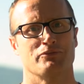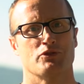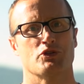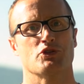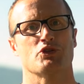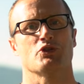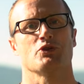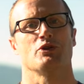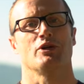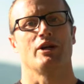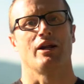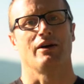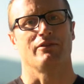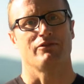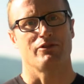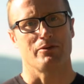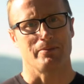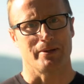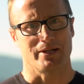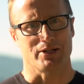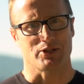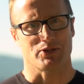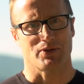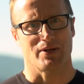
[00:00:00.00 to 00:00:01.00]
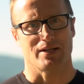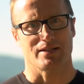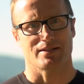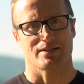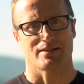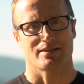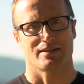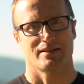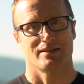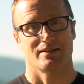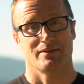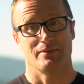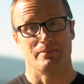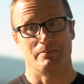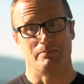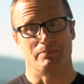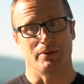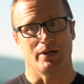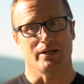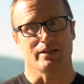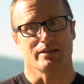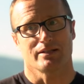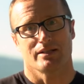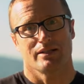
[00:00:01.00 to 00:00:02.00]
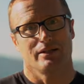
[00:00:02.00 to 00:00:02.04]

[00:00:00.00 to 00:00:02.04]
Shoot it off a bench rest. But